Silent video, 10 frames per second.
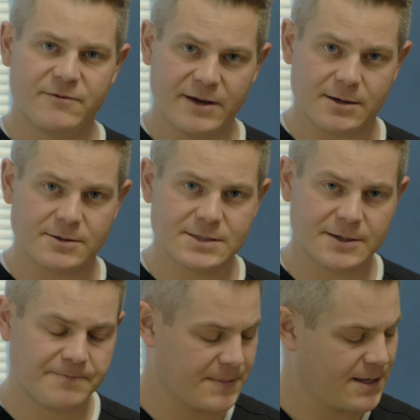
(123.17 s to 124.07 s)
fails.
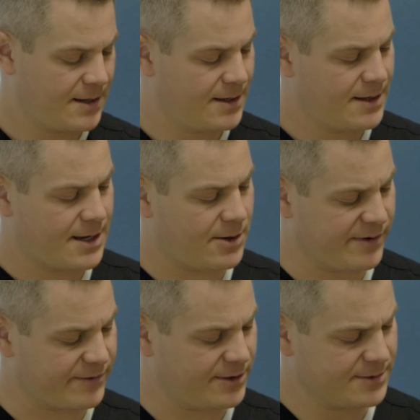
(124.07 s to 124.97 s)

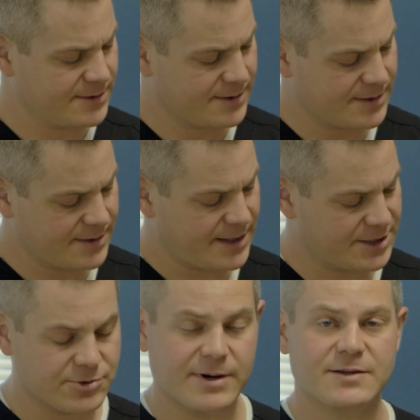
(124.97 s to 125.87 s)
However, a
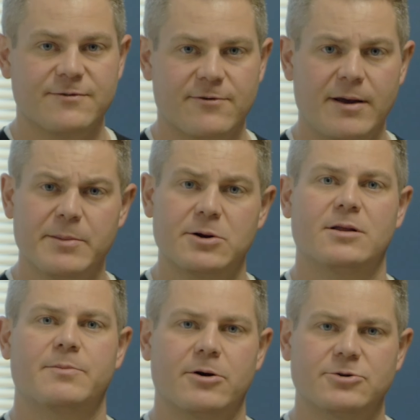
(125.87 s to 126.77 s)
transforaminal
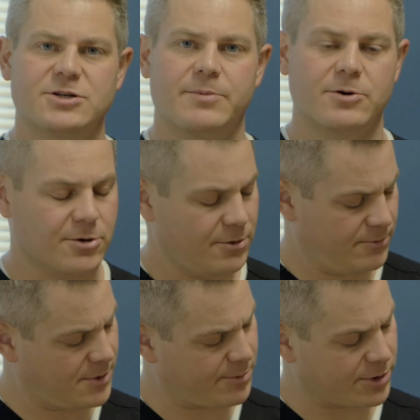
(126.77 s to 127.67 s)
approach epidural,
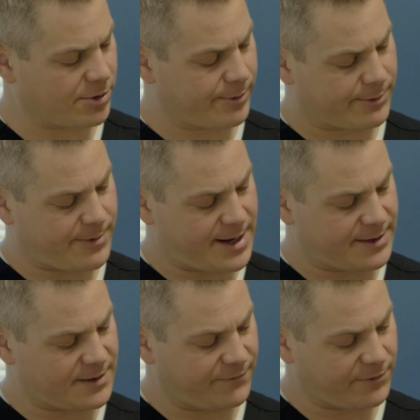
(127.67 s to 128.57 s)
where we're going right
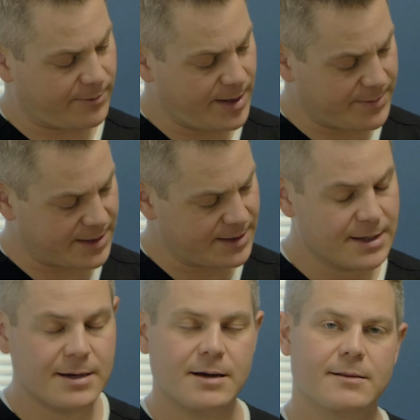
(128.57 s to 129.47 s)
at the foramen,
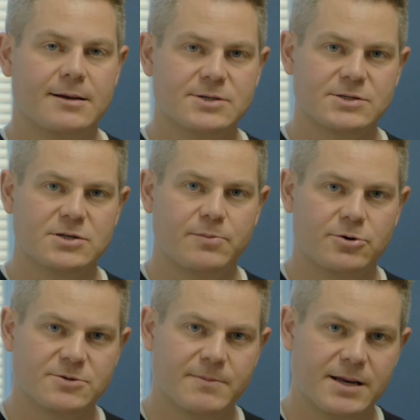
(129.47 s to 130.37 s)
allows us to
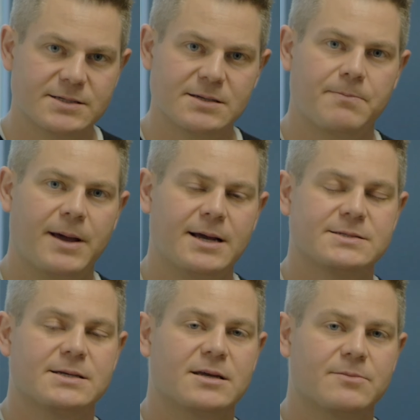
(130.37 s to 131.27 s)
push medicine
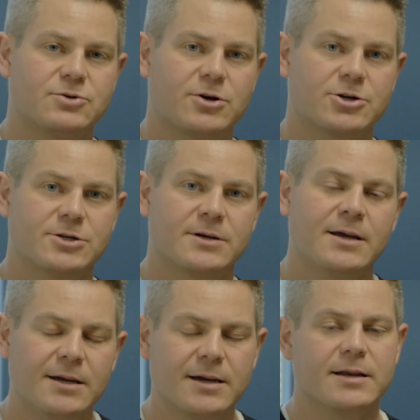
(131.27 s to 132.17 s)
past any obstruction
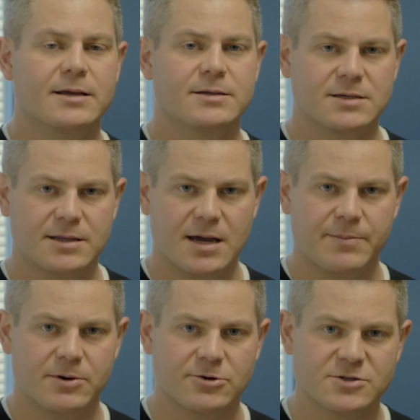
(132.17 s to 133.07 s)
and into the
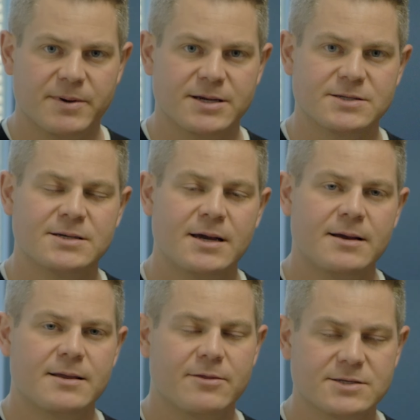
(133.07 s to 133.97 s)
epidural space,
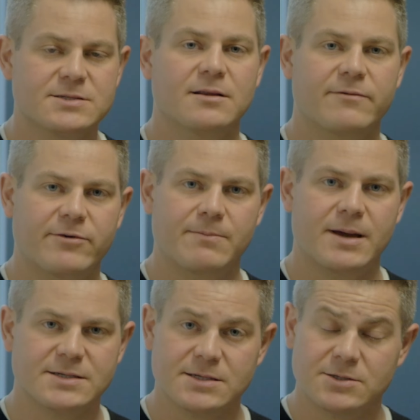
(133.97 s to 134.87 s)
thus delivering
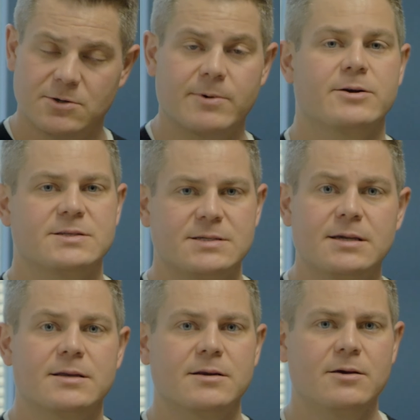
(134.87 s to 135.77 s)
medicine to where it's
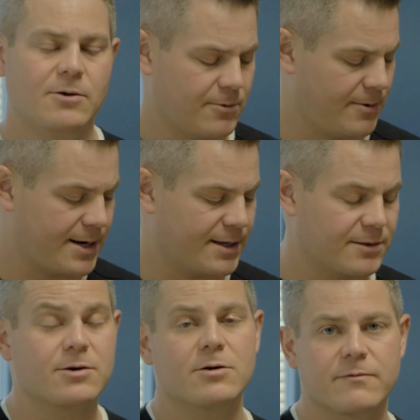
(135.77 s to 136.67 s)
needed, right at
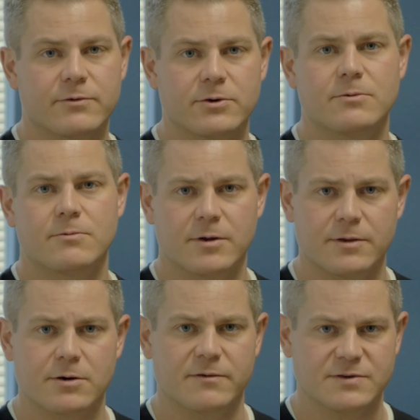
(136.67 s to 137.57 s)
the nerve root where the
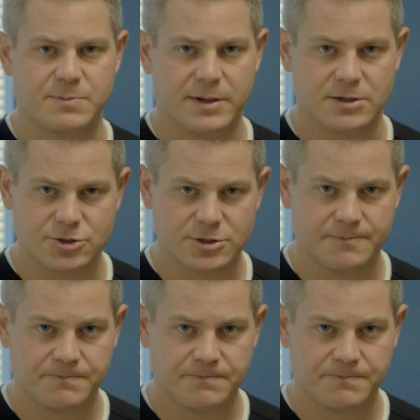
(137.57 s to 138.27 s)
nerve is pinched.